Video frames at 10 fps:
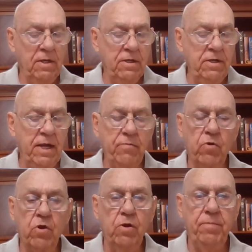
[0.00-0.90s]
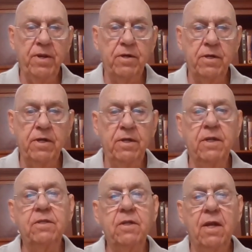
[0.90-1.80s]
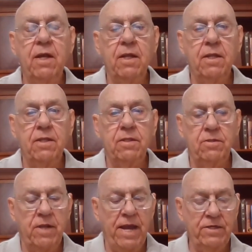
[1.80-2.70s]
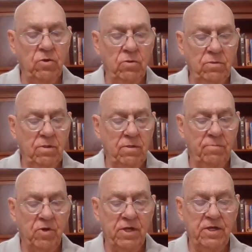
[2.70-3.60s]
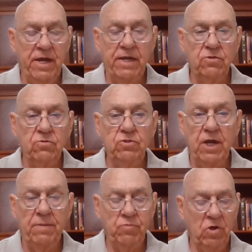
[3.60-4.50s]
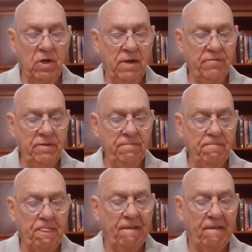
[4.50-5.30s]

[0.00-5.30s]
Today we're going to be looking at Daniel, the book of Daniel, chapter 11.